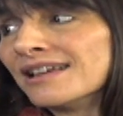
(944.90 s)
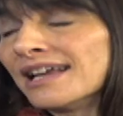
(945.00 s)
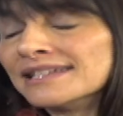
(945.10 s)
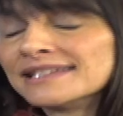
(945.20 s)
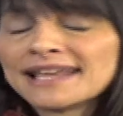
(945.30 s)

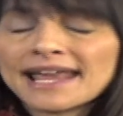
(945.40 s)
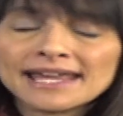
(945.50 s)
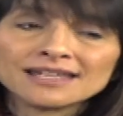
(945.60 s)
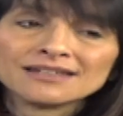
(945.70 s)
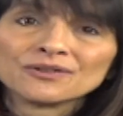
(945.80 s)
And
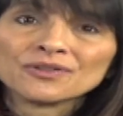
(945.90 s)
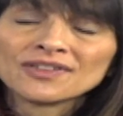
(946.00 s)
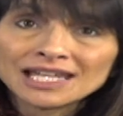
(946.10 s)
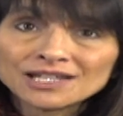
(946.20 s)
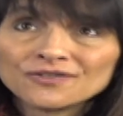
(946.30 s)
saying,
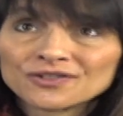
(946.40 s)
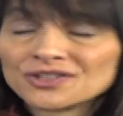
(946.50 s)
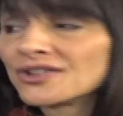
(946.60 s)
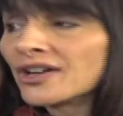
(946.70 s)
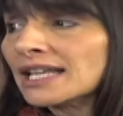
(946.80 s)
thank you for
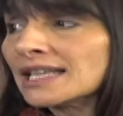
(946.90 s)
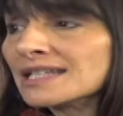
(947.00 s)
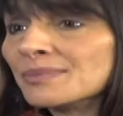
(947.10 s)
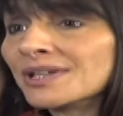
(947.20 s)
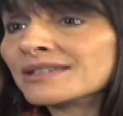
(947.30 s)
starting
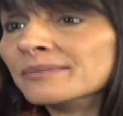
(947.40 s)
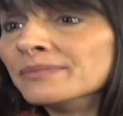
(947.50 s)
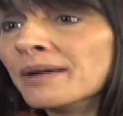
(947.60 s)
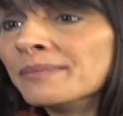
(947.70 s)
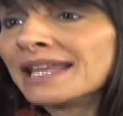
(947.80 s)
this because
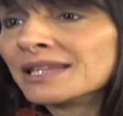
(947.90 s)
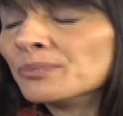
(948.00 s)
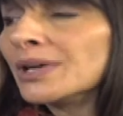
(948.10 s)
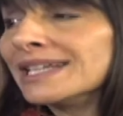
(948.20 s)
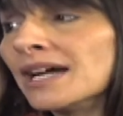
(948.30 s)
I'm at the
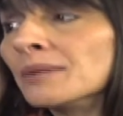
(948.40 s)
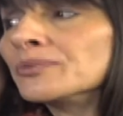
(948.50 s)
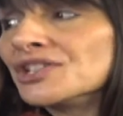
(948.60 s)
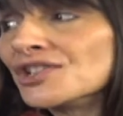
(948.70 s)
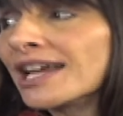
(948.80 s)
point now I'm
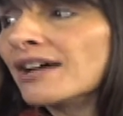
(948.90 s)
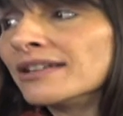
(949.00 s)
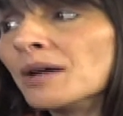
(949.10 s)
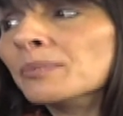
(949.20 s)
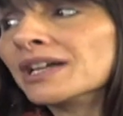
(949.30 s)
reaching out
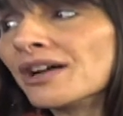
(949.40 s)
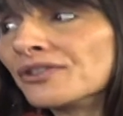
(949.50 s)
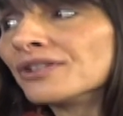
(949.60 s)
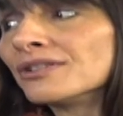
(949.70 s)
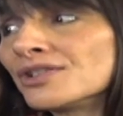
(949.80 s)
and helping
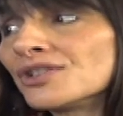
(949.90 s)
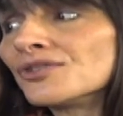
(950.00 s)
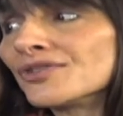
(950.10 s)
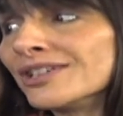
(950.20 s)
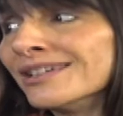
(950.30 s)
other children.